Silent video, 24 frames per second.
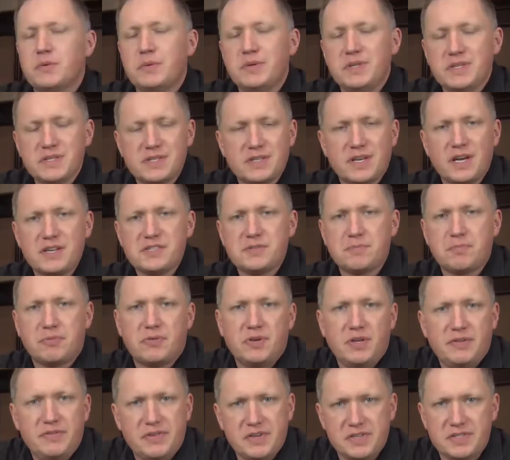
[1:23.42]
we discussed
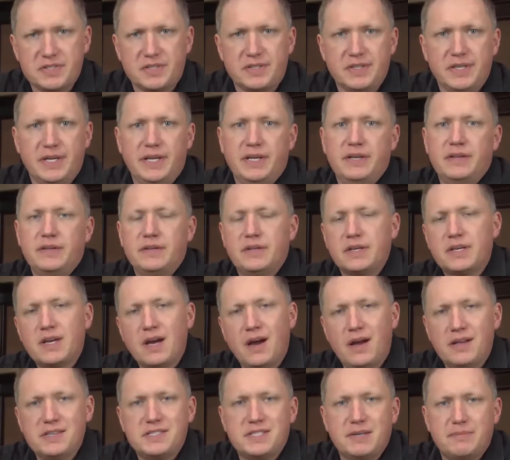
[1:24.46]
previously the
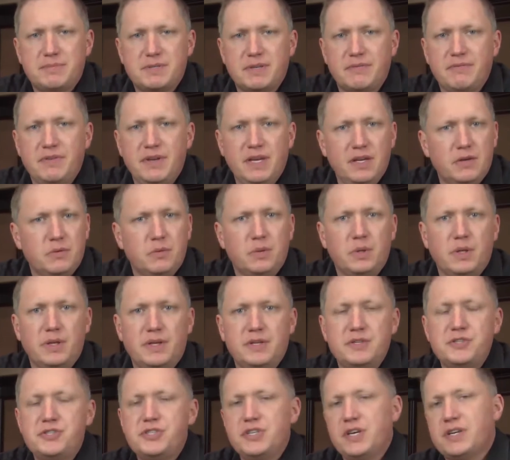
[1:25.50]
concepts of equal
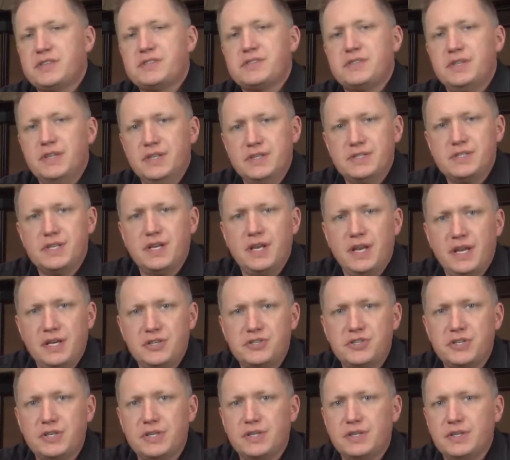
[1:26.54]
and just
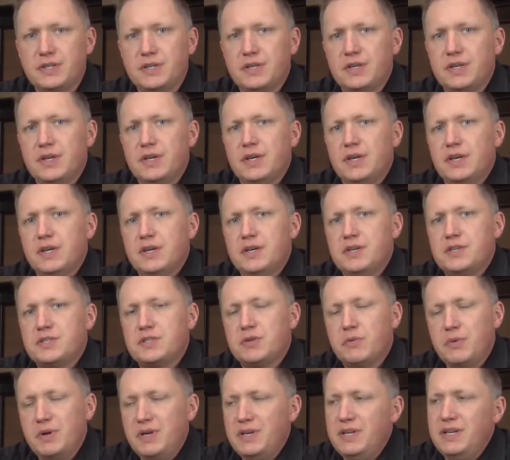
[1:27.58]
intonation. So
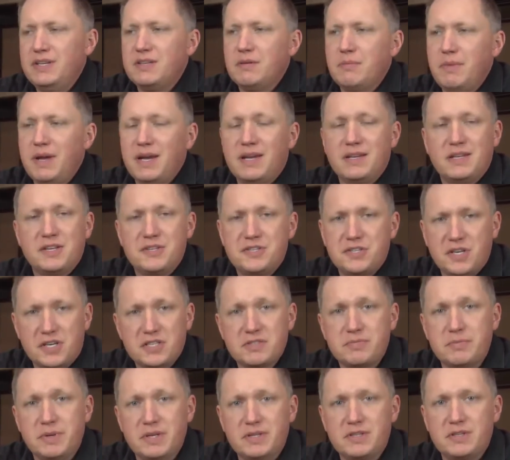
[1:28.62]
we need to make an
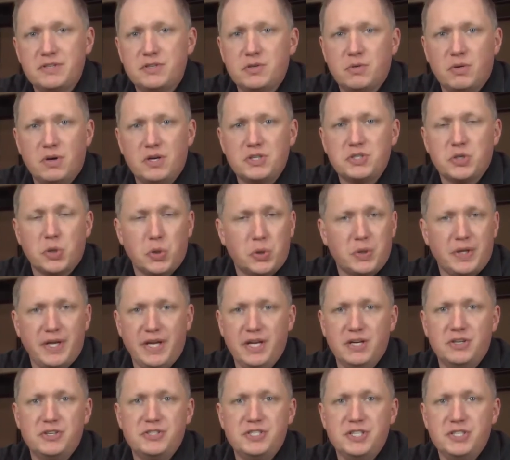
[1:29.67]
adjustment to our tonal
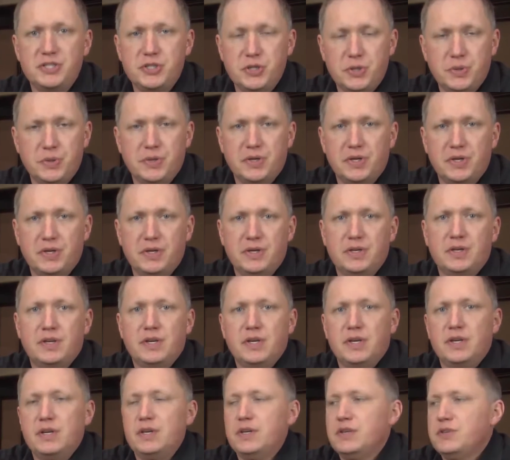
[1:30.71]
energy tuner
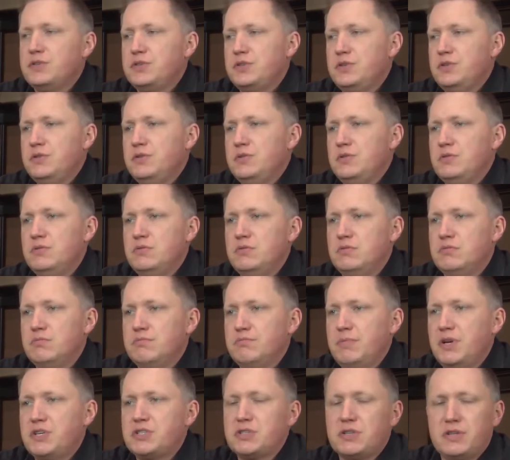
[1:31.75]
to
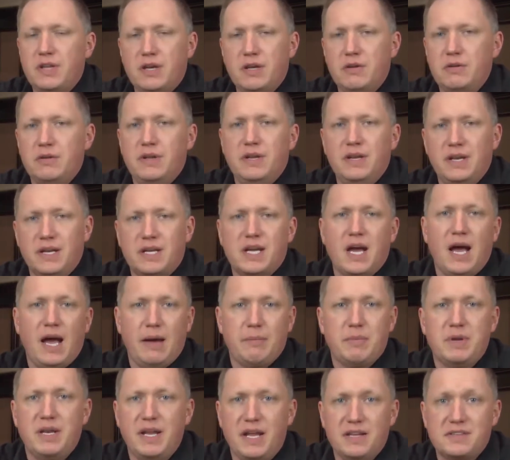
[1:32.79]
make sure that it
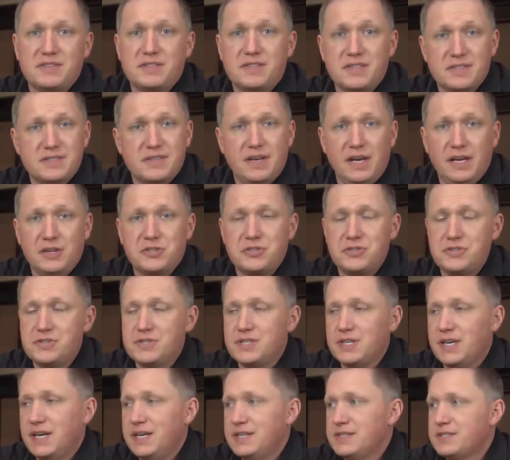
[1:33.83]
accommodates this
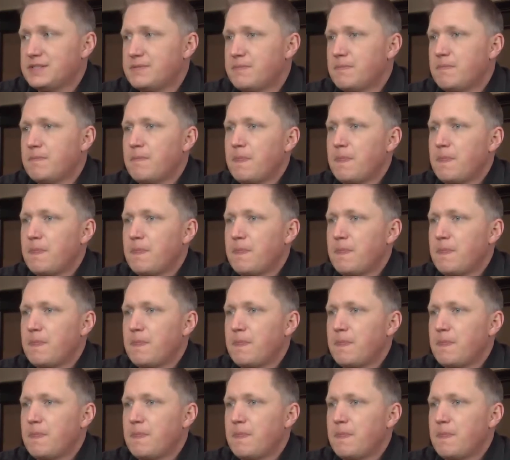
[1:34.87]
exercise.